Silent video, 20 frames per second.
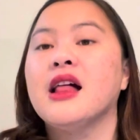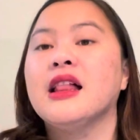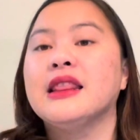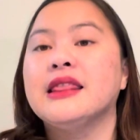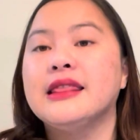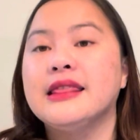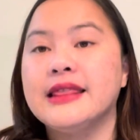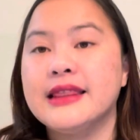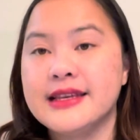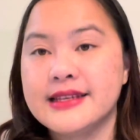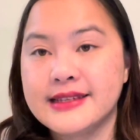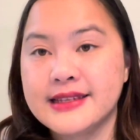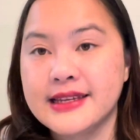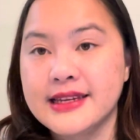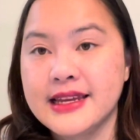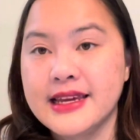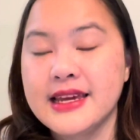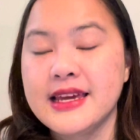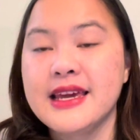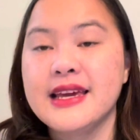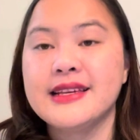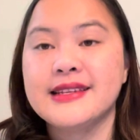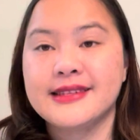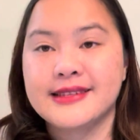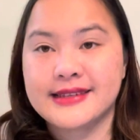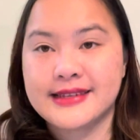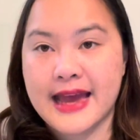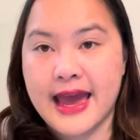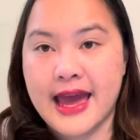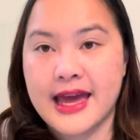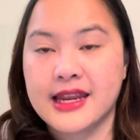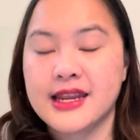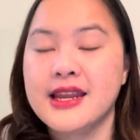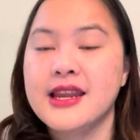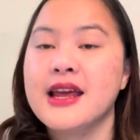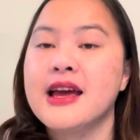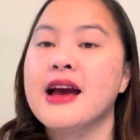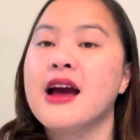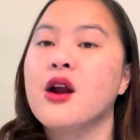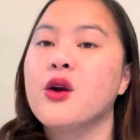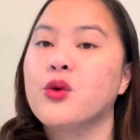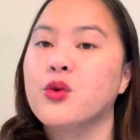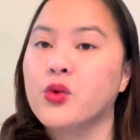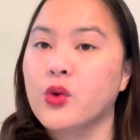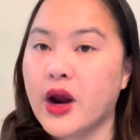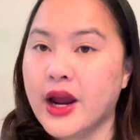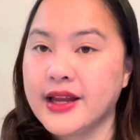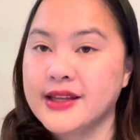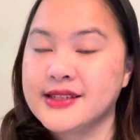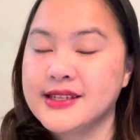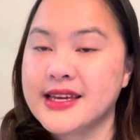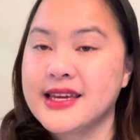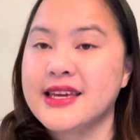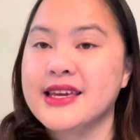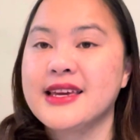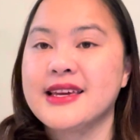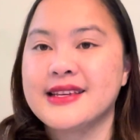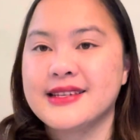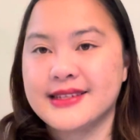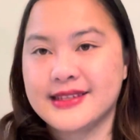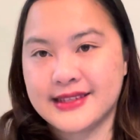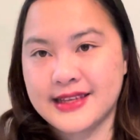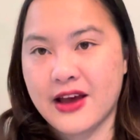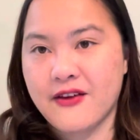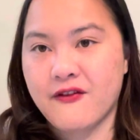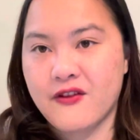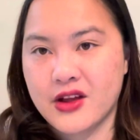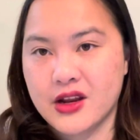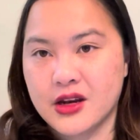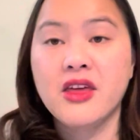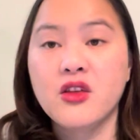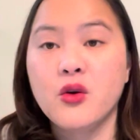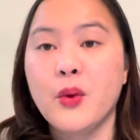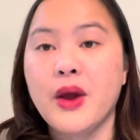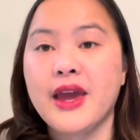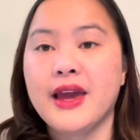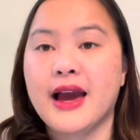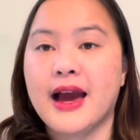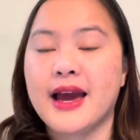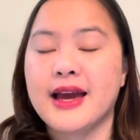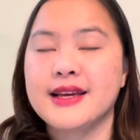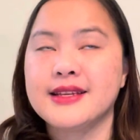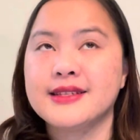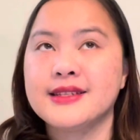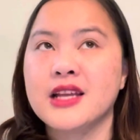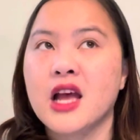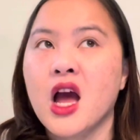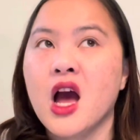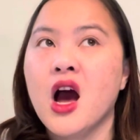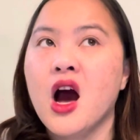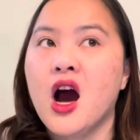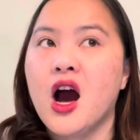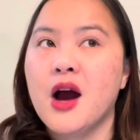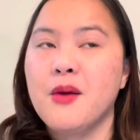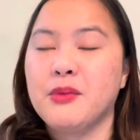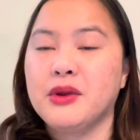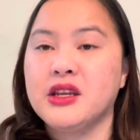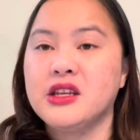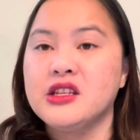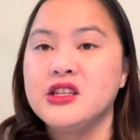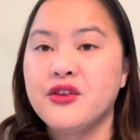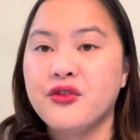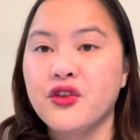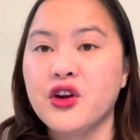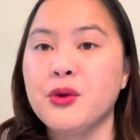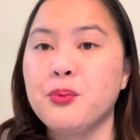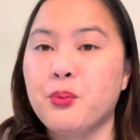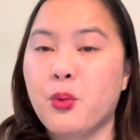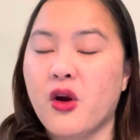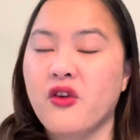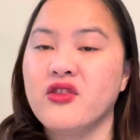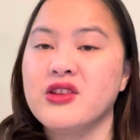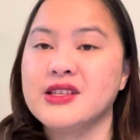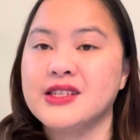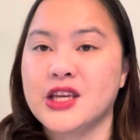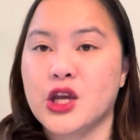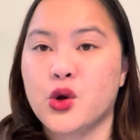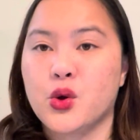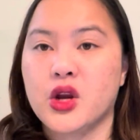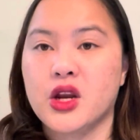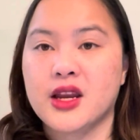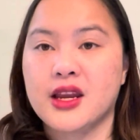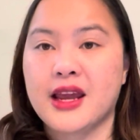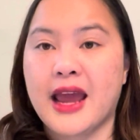listening is 10, writing is 7. By the way guys, in different province here in